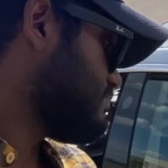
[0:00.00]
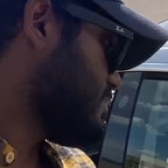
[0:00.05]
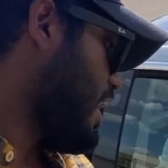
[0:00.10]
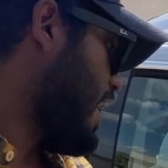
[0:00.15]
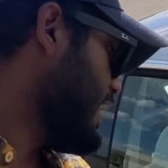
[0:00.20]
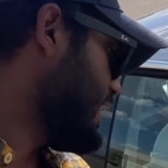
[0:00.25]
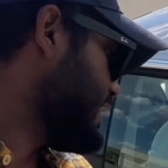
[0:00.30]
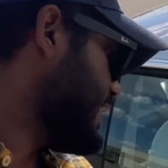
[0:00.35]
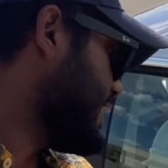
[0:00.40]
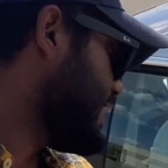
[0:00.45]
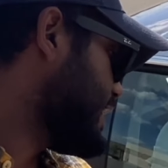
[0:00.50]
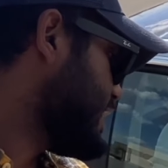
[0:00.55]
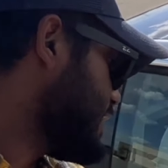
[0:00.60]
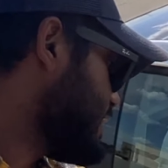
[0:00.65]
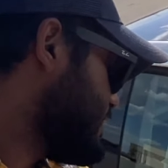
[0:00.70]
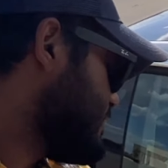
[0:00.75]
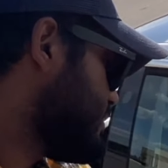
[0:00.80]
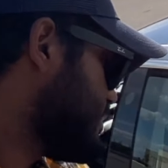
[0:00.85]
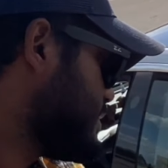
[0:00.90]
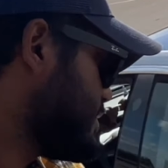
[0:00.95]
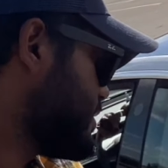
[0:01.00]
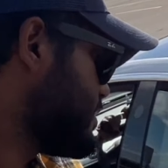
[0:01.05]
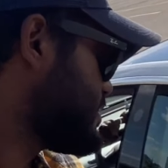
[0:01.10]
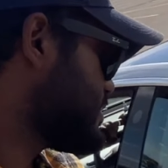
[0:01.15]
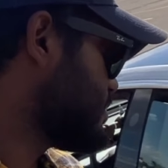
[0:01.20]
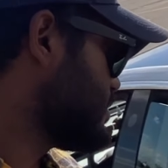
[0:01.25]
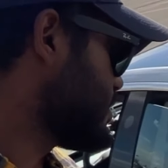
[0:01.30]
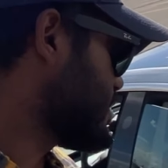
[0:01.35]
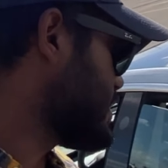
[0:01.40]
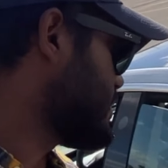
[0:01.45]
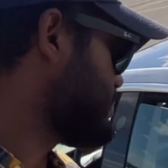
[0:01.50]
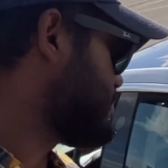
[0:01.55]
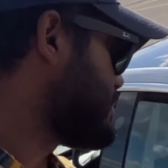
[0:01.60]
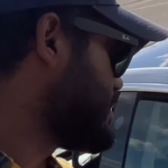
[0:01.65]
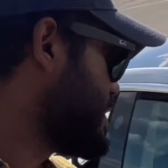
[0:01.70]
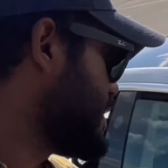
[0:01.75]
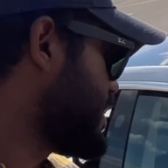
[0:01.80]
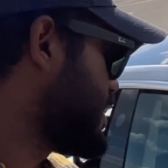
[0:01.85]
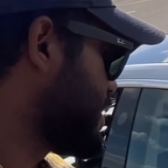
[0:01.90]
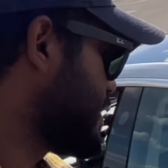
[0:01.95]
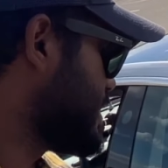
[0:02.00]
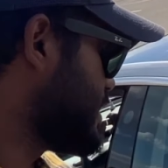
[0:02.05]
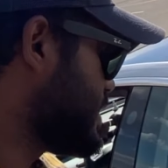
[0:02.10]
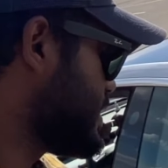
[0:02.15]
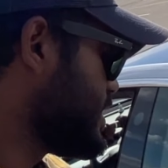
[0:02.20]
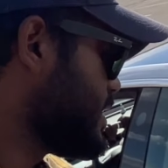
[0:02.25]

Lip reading: I like it. It's looking pretty good.